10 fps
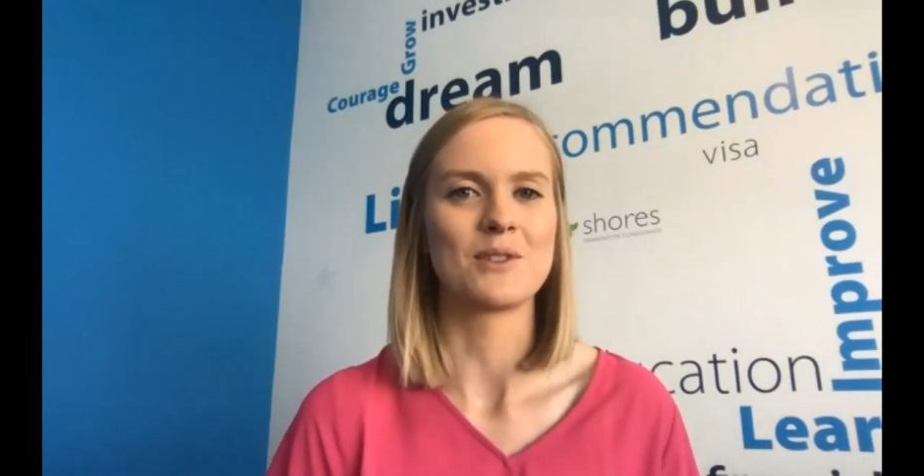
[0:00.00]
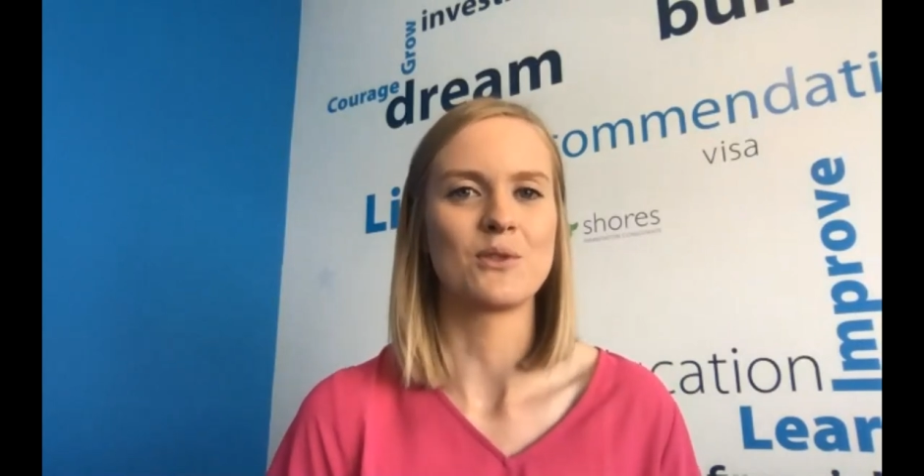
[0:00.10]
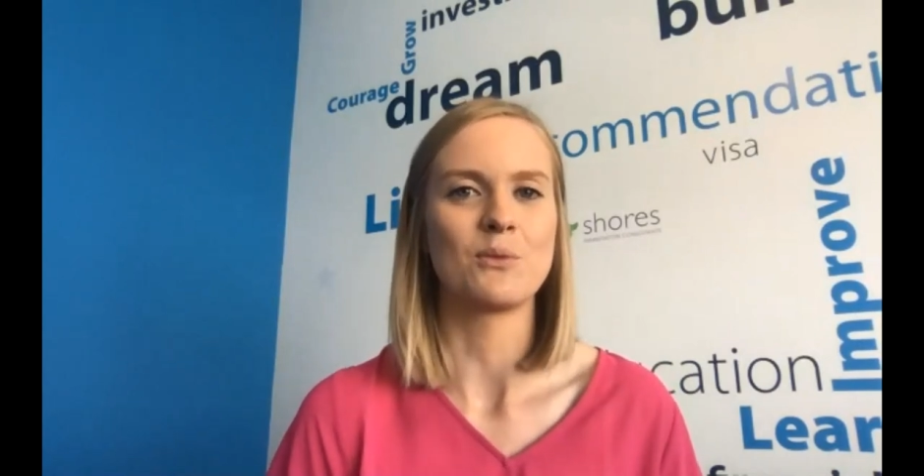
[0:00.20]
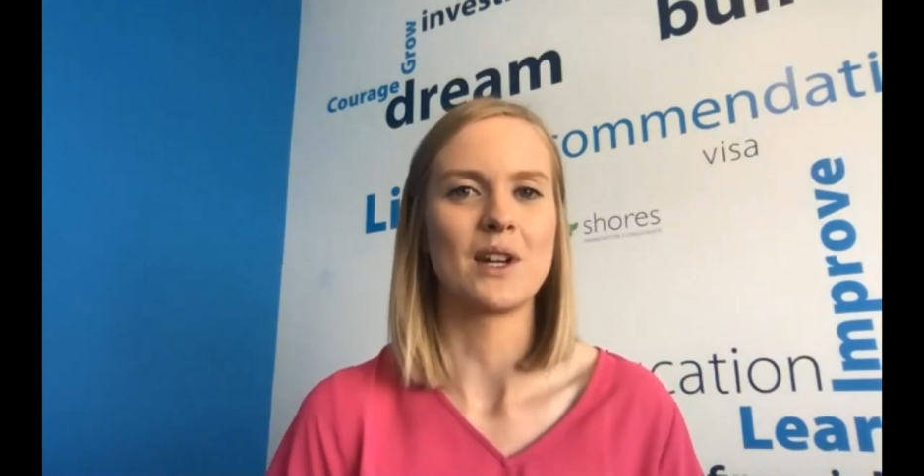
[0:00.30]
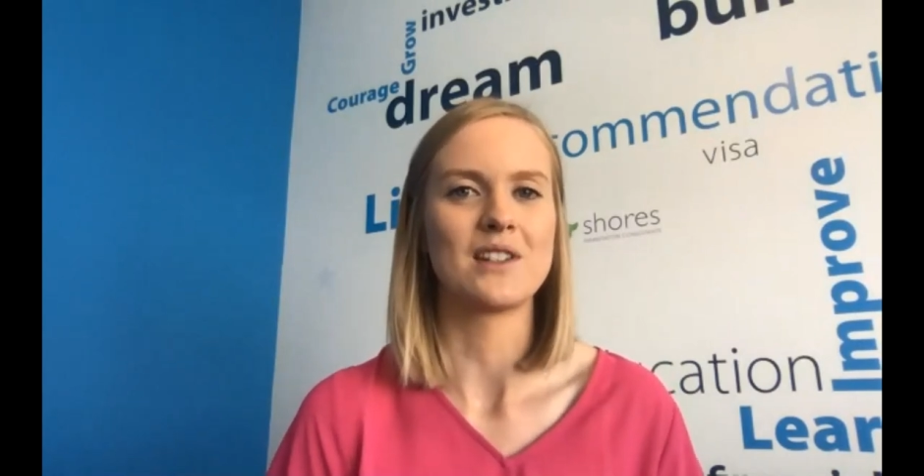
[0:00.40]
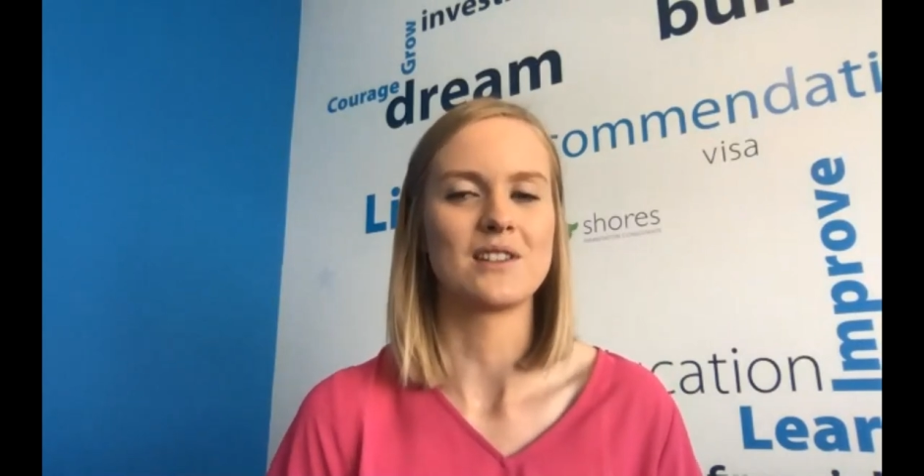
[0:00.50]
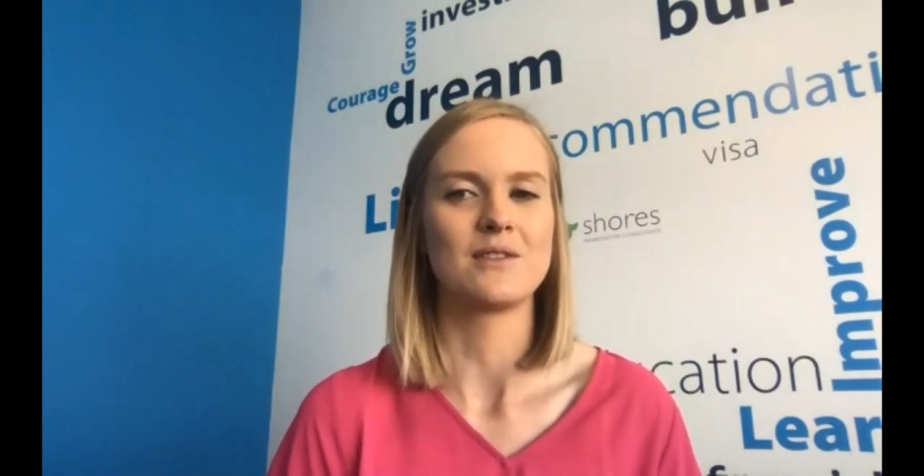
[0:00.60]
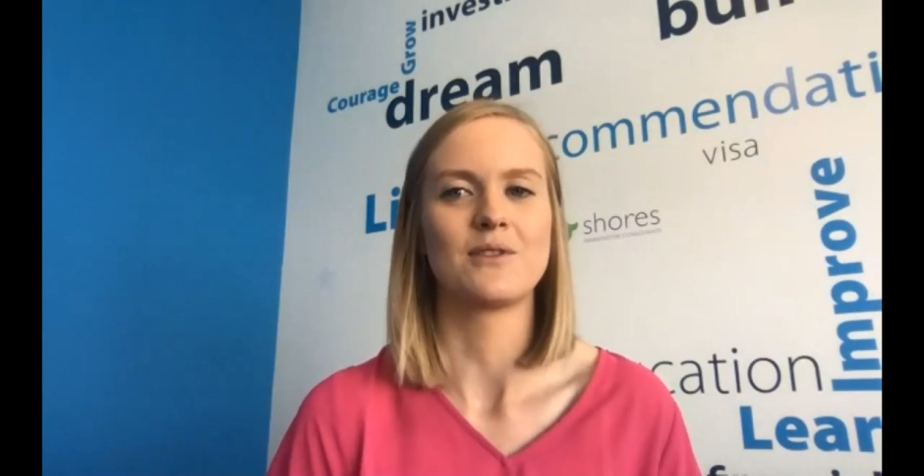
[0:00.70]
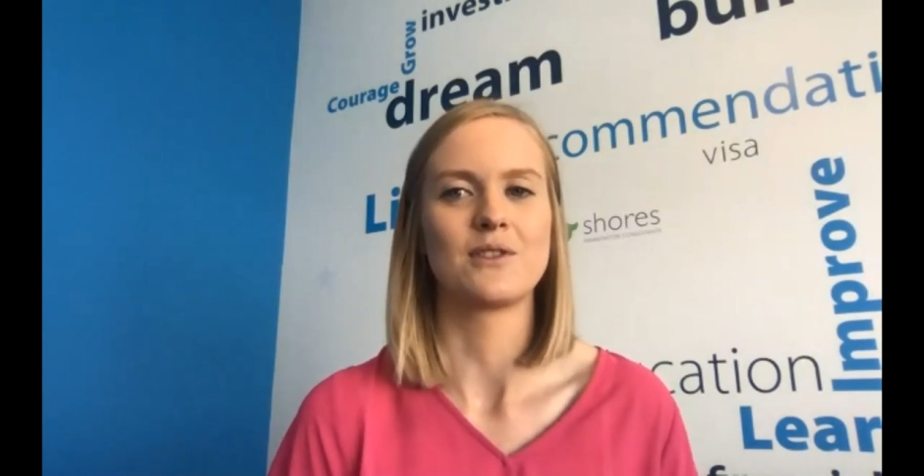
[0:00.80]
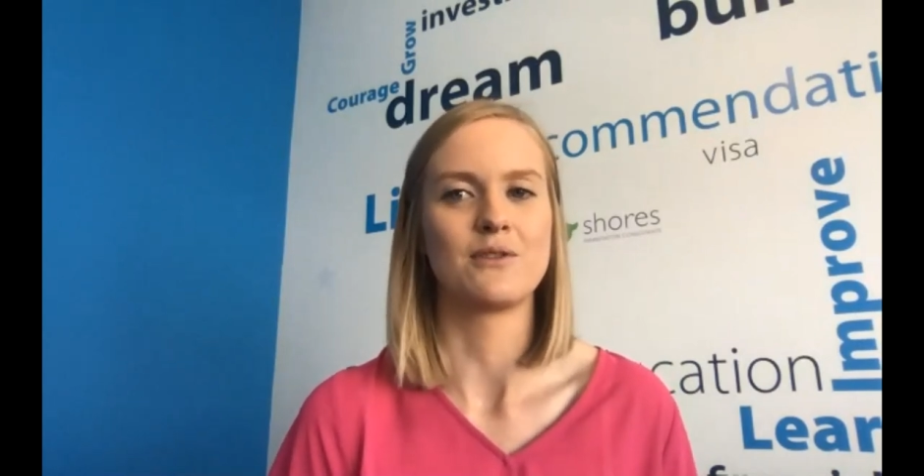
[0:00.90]
still
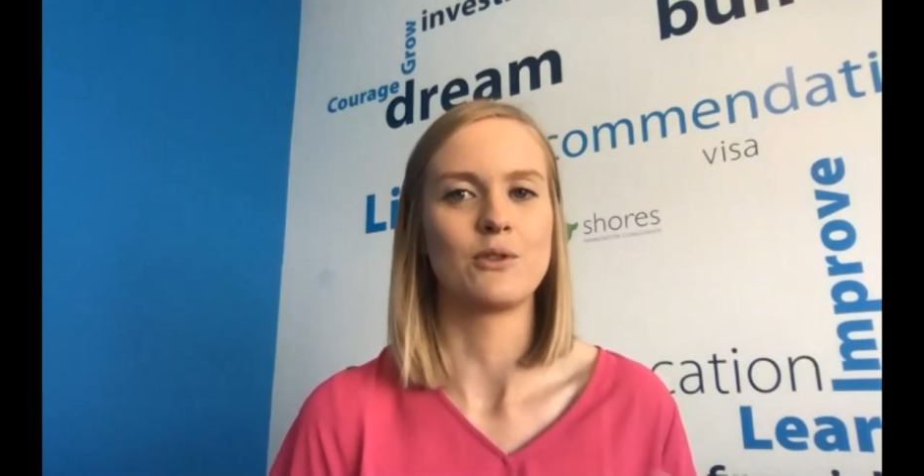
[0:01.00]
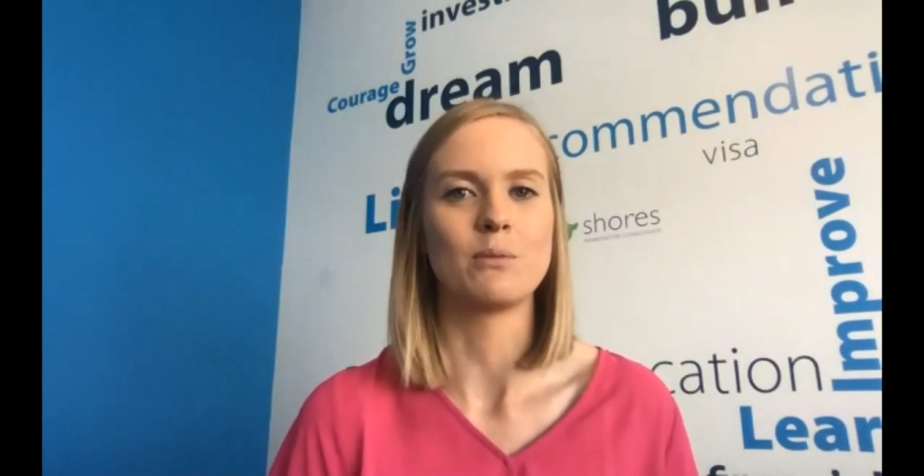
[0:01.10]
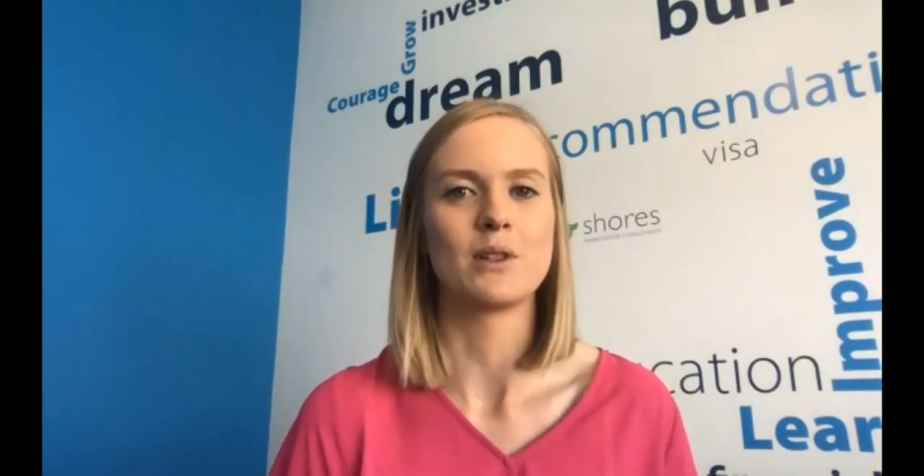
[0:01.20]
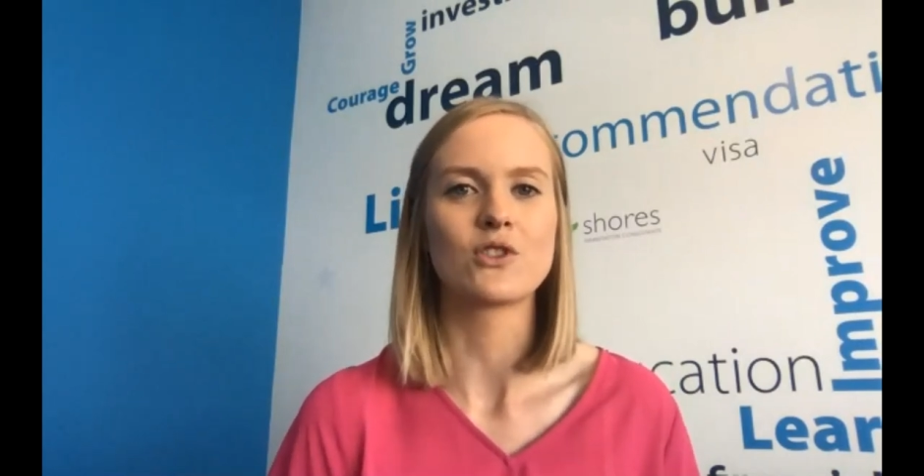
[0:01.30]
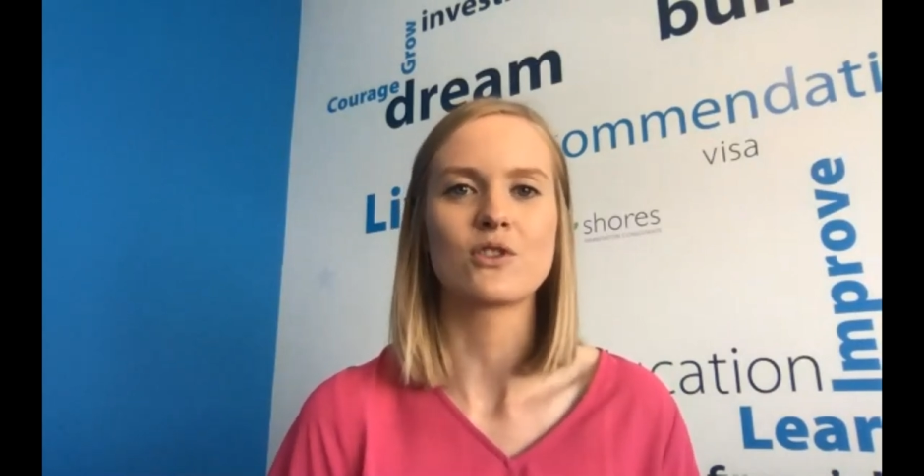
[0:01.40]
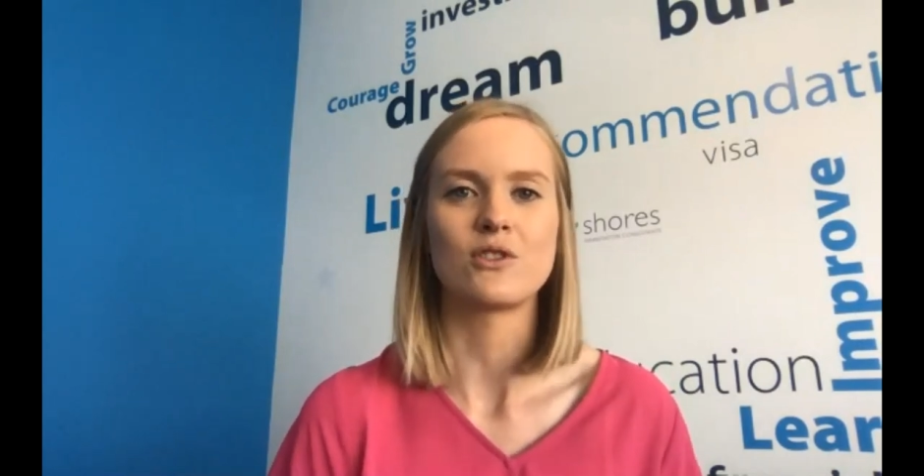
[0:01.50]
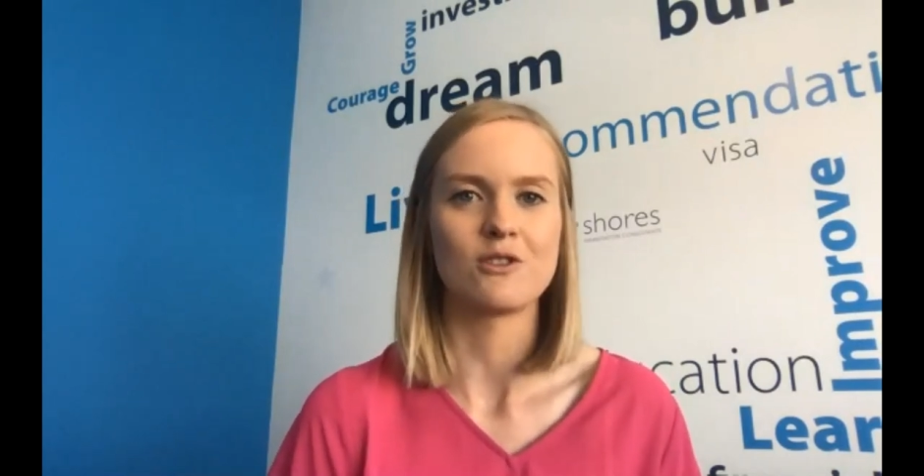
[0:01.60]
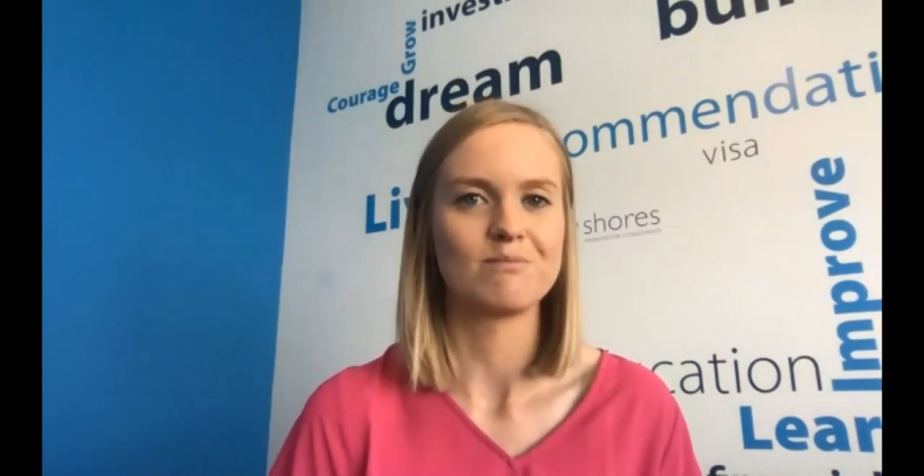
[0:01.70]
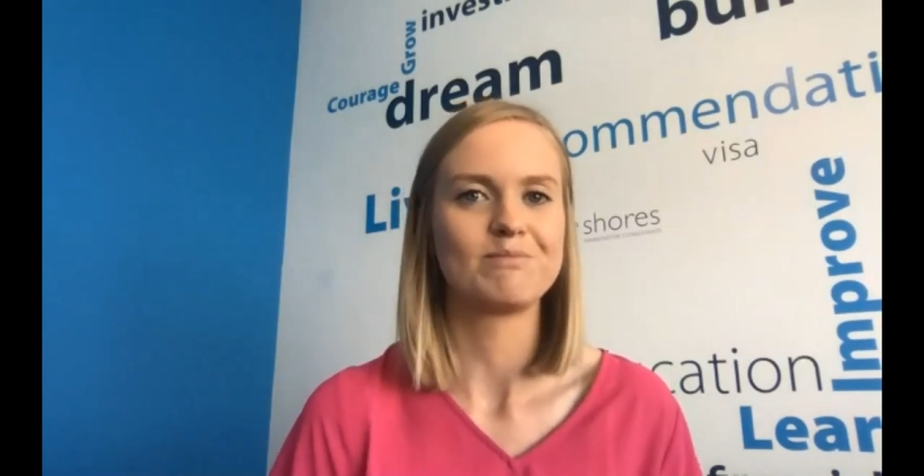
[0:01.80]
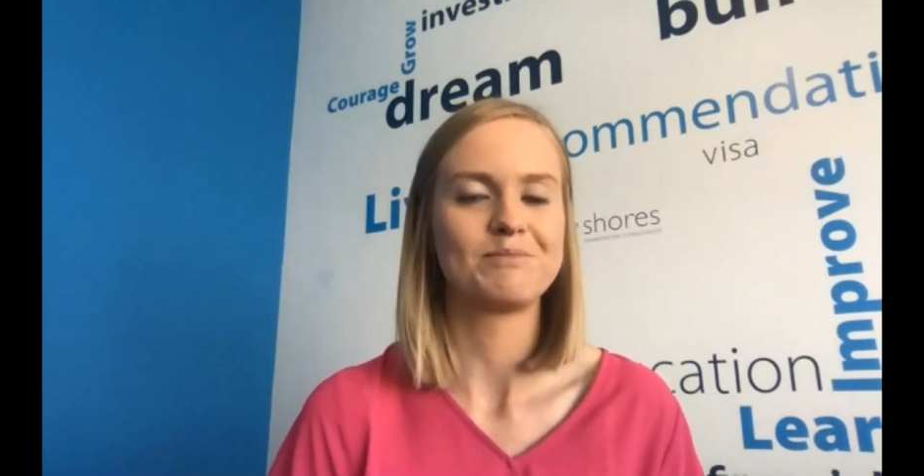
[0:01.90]
waiting for the full picture
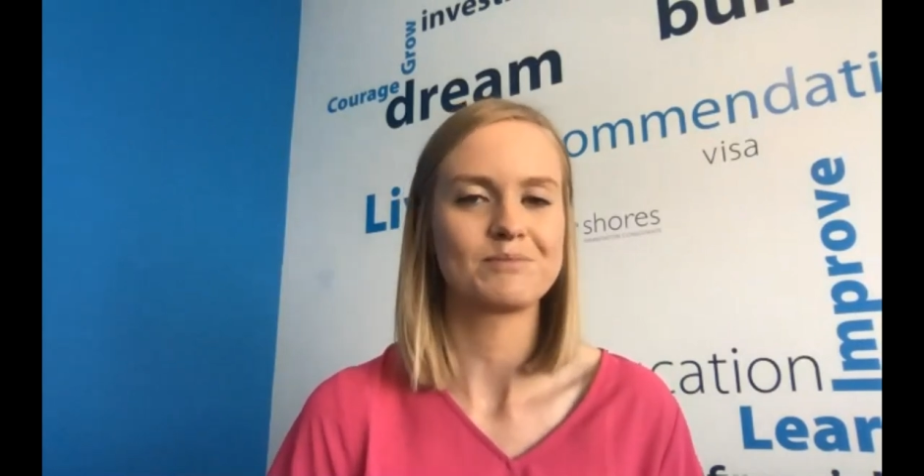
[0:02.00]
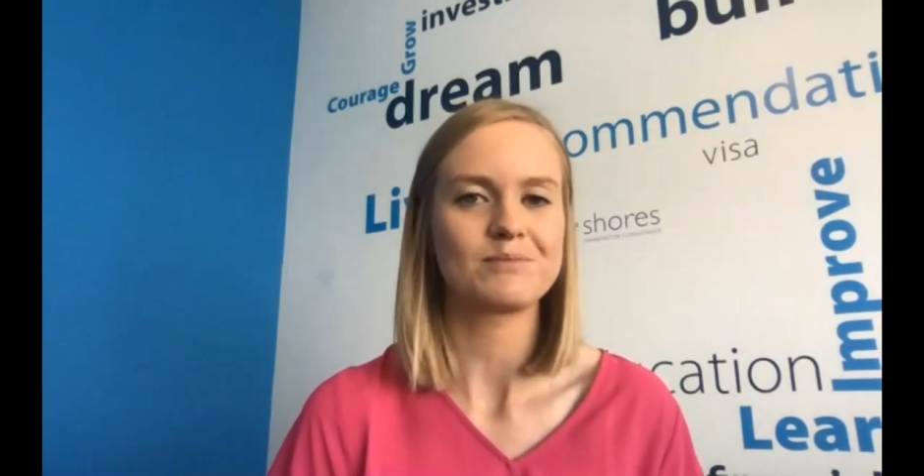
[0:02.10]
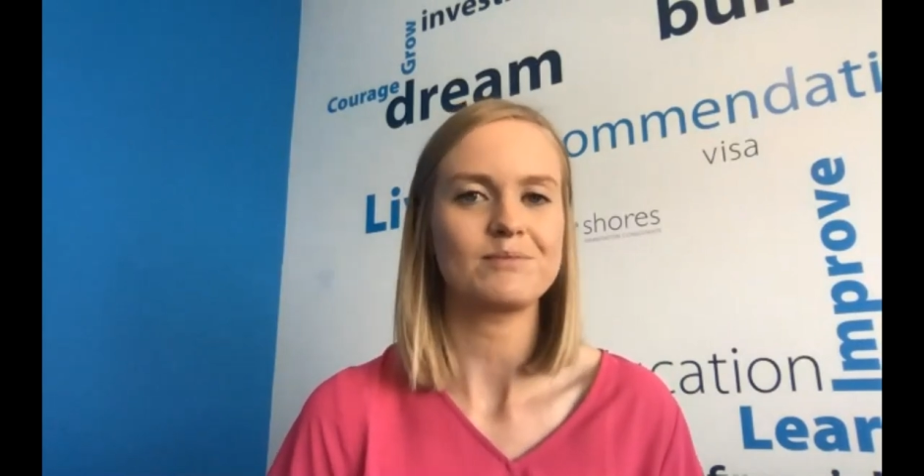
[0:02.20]
on.